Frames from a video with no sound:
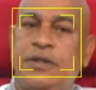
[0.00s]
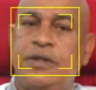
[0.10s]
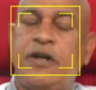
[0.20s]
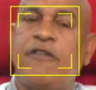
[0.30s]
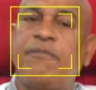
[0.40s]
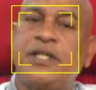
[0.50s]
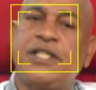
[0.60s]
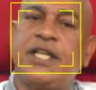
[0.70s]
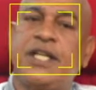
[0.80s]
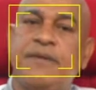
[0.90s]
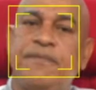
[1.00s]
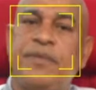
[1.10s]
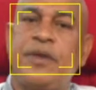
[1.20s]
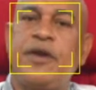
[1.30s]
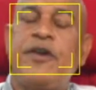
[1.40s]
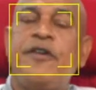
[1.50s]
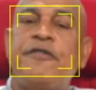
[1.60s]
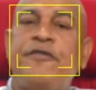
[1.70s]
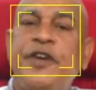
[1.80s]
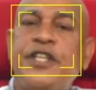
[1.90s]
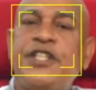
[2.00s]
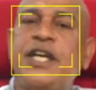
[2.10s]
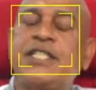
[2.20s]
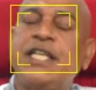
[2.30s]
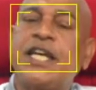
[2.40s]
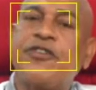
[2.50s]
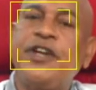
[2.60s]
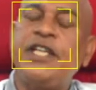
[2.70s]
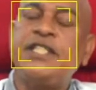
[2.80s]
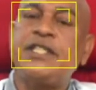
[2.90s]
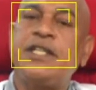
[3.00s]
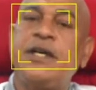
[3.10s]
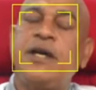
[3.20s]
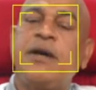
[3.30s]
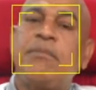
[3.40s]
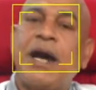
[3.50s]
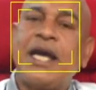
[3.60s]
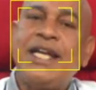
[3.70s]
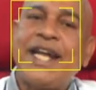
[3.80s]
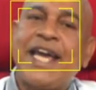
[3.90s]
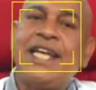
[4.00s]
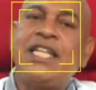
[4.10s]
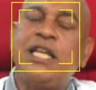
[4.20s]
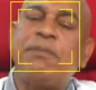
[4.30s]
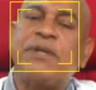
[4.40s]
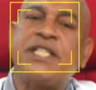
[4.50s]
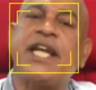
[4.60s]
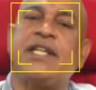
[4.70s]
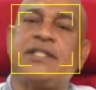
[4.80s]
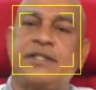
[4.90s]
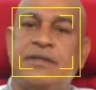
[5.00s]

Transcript: of Brazil, fish has decreased by 90%.